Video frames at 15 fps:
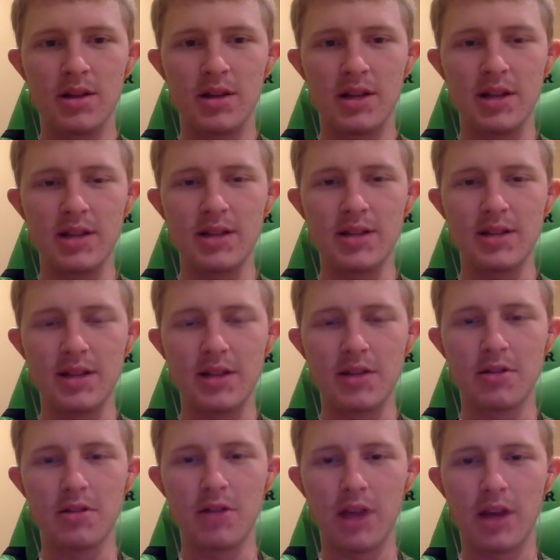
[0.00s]
This is
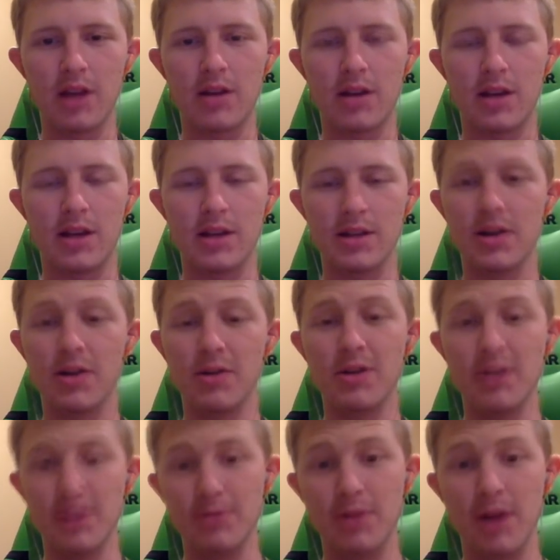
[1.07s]
either like he's going
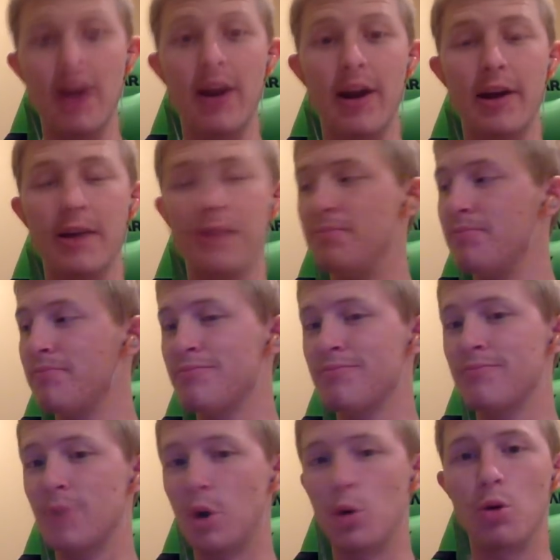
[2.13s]
to die
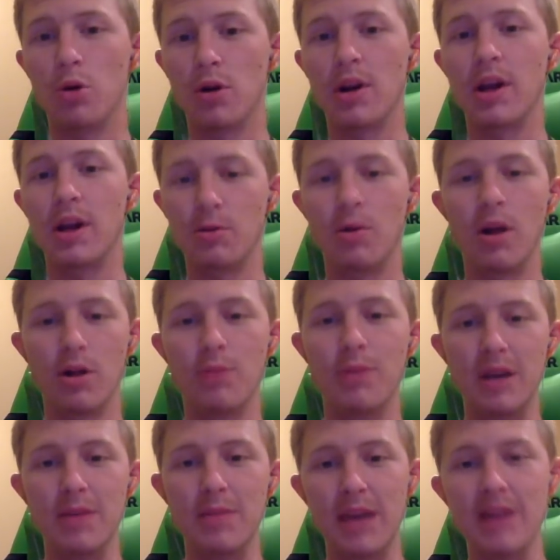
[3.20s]
or it will
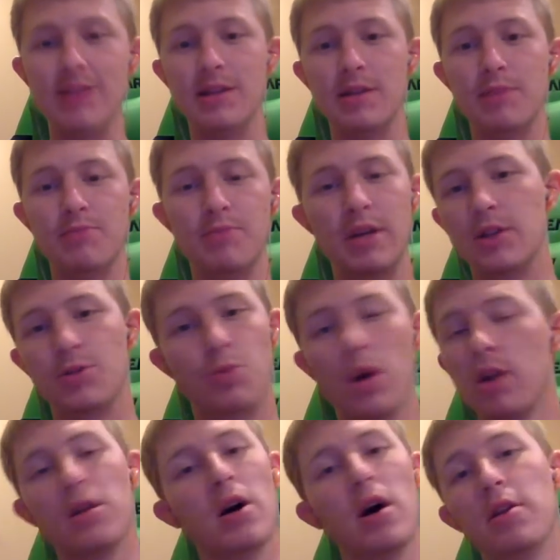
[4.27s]
be amazing. It's one
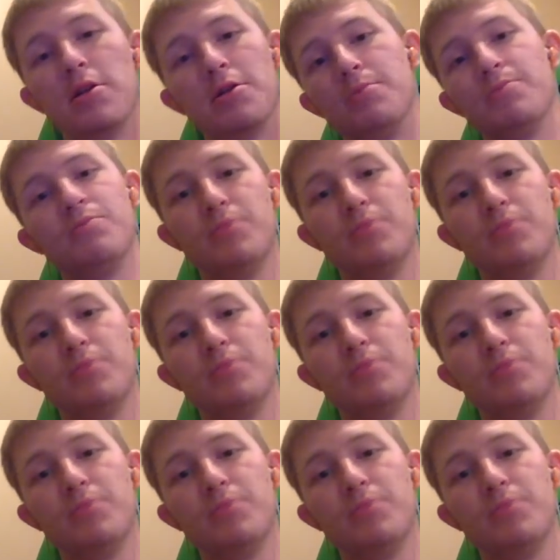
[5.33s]
or the other.